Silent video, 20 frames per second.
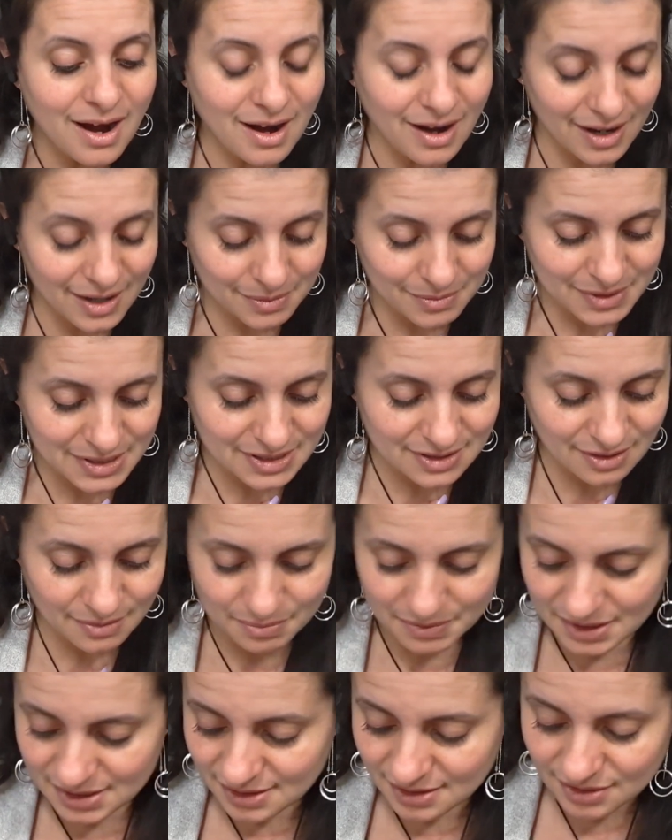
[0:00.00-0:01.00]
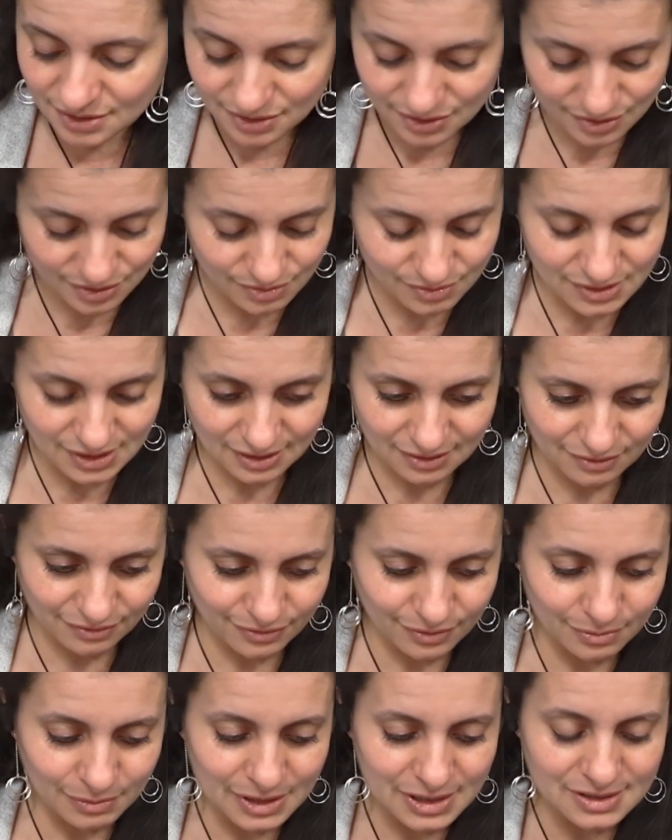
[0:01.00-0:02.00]
I messed up. This is a new deck
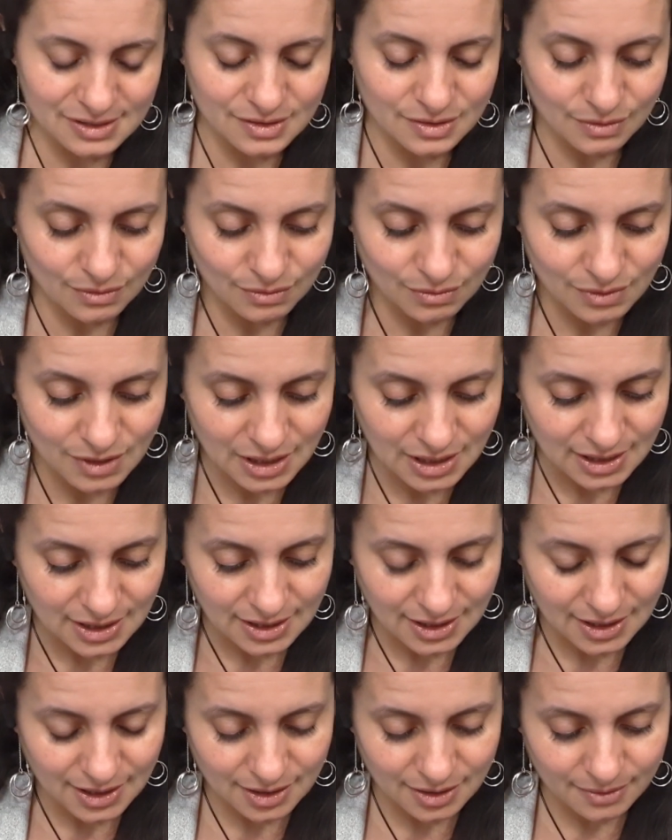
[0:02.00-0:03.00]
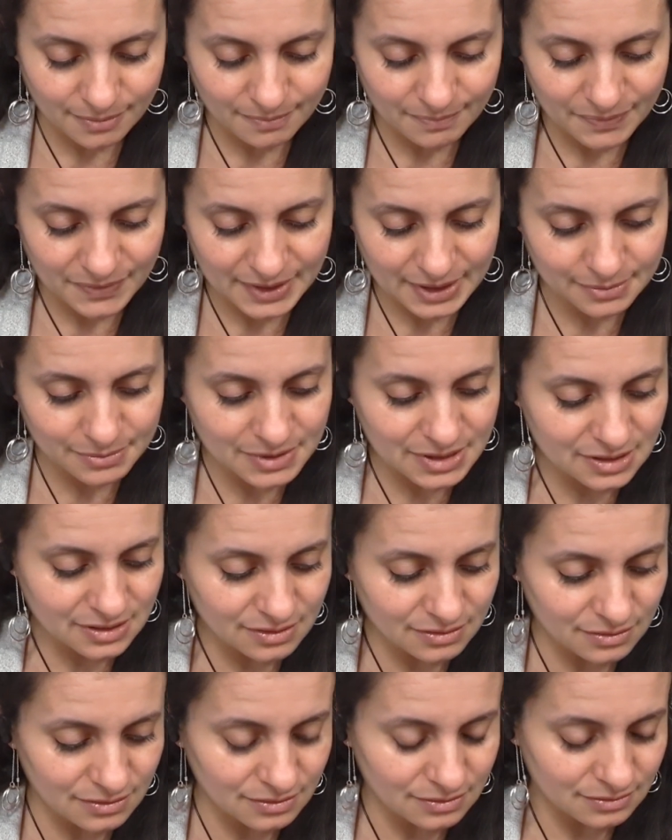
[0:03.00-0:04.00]
for me, so I'm
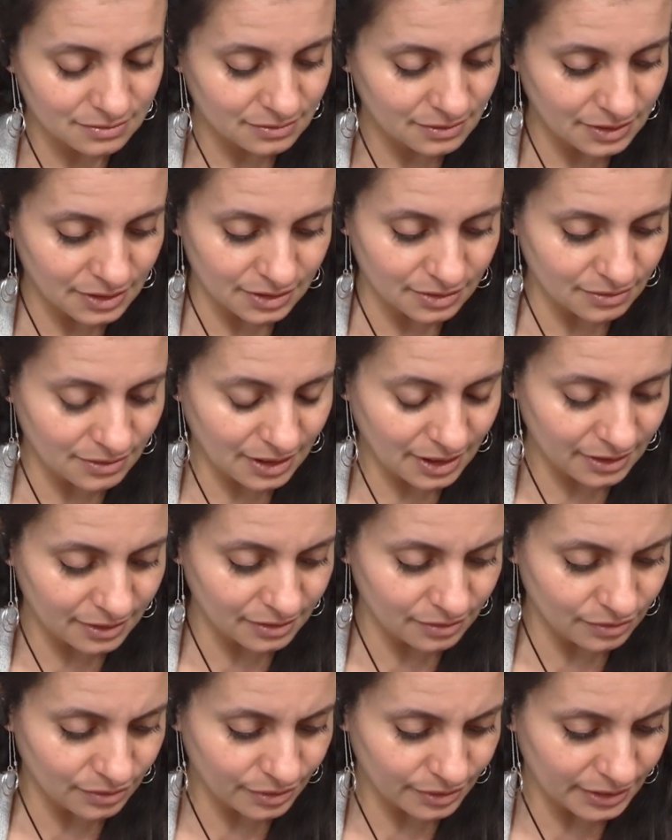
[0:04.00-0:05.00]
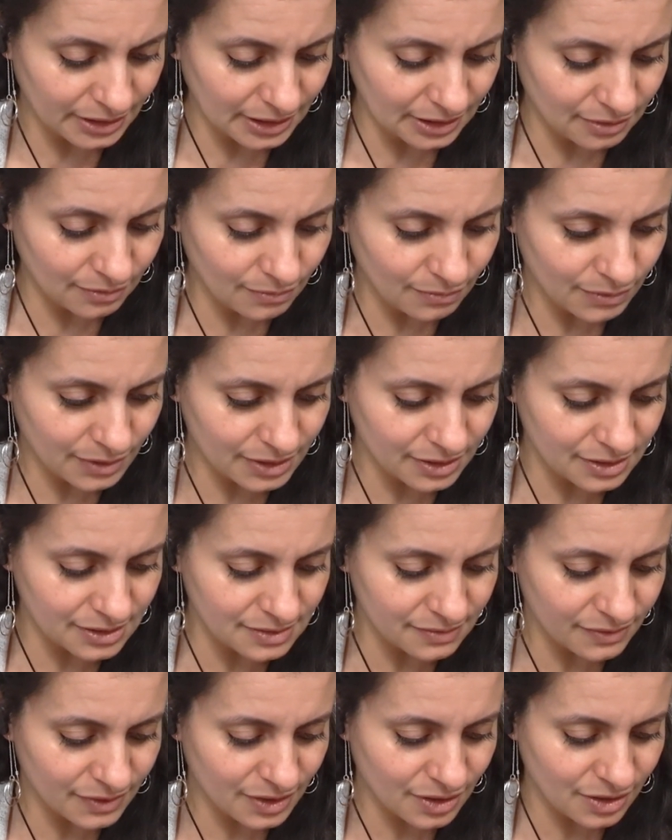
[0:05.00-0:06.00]
still, you know, kind of learning what the
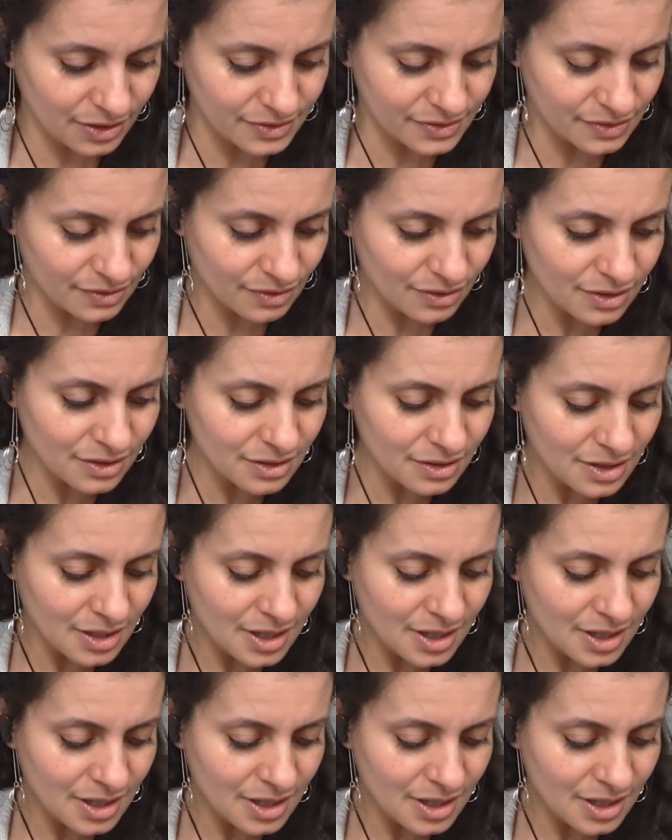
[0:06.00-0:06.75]
different cards are.